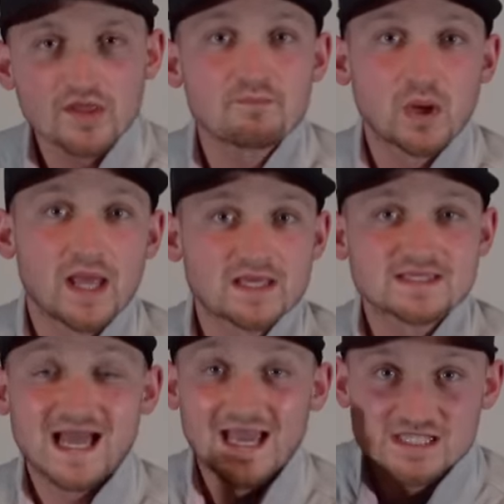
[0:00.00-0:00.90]
of the
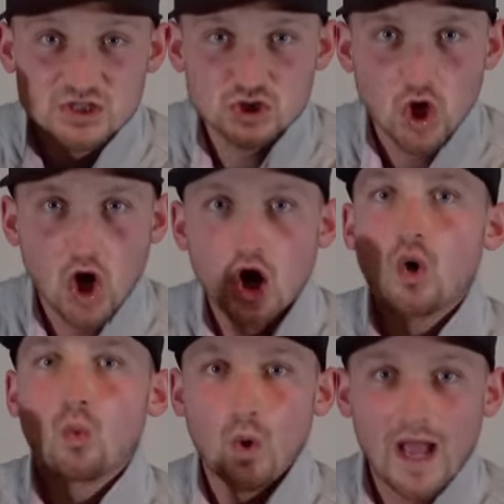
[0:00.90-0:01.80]
players that is not
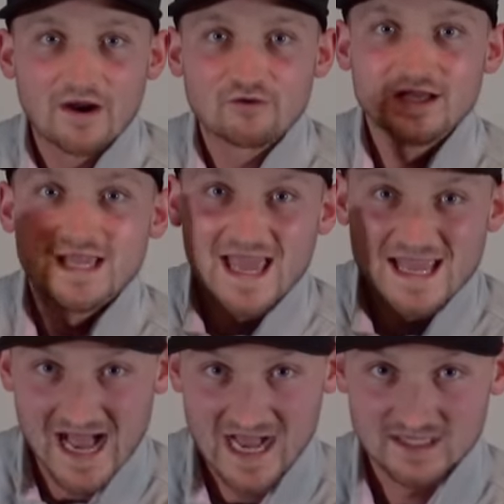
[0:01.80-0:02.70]
wearing
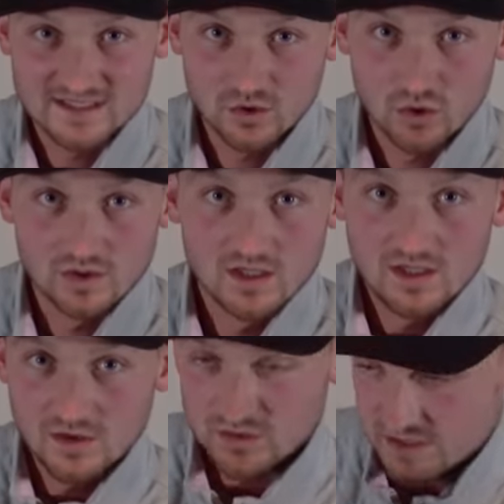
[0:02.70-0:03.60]
a hat at all. And